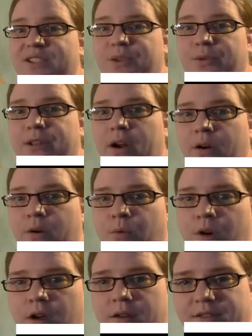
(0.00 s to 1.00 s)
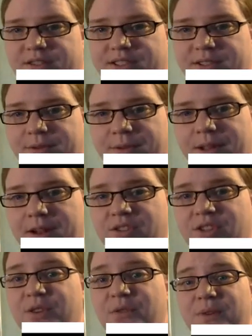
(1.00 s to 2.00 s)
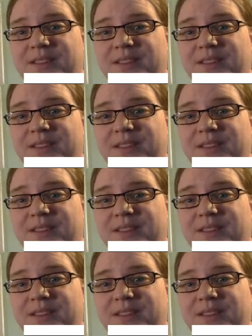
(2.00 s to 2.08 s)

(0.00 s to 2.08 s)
only R1 or sees only R2,